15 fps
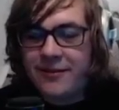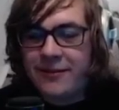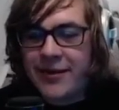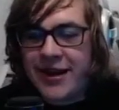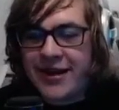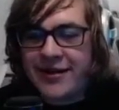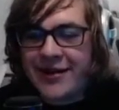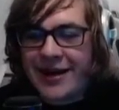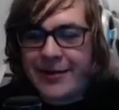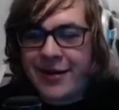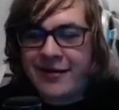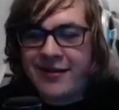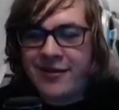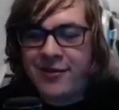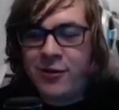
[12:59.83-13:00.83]
But yeah, Catbat
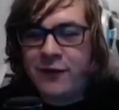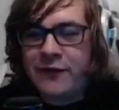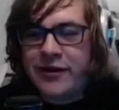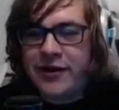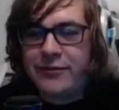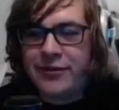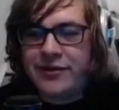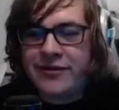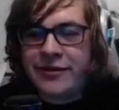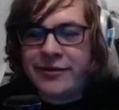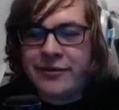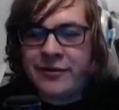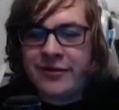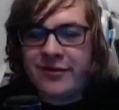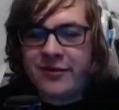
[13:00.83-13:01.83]
has a 2-frame
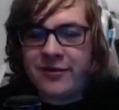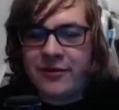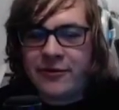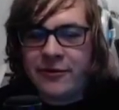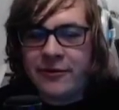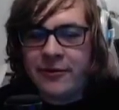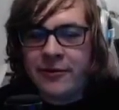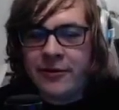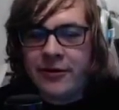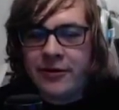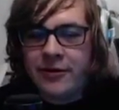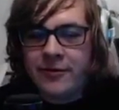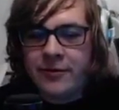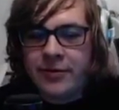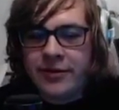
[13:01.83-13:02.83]
window to
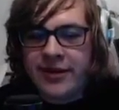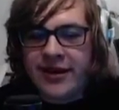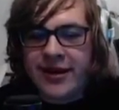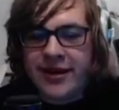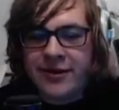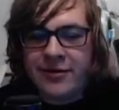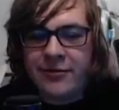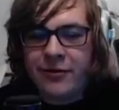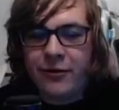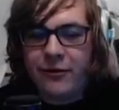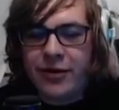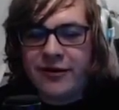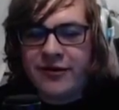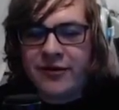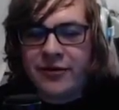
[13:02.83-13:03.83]
hit him
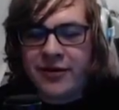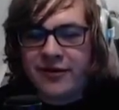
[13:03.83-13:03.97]
while he's going